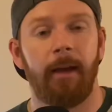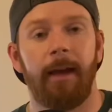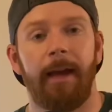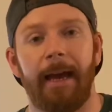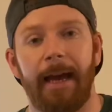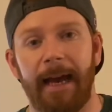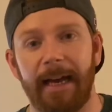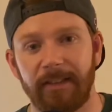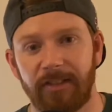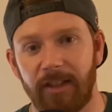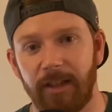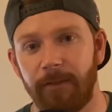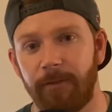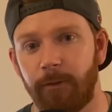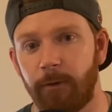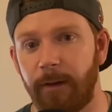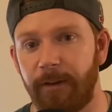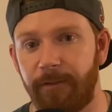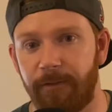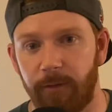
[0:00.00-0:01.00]
Asking
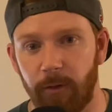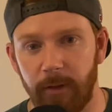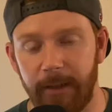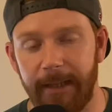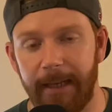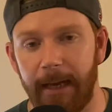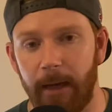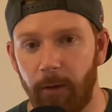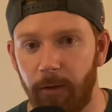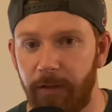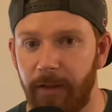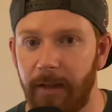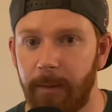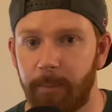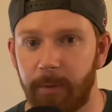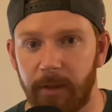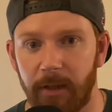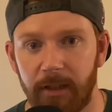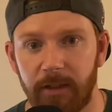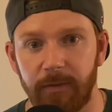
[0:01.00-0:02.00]
for a fully healthy and
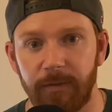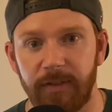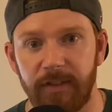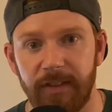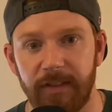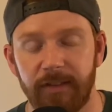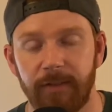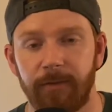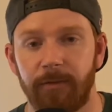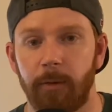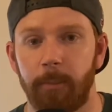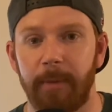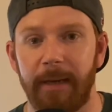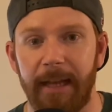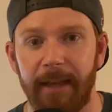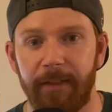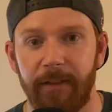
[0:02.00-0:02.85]
productive season from Nathan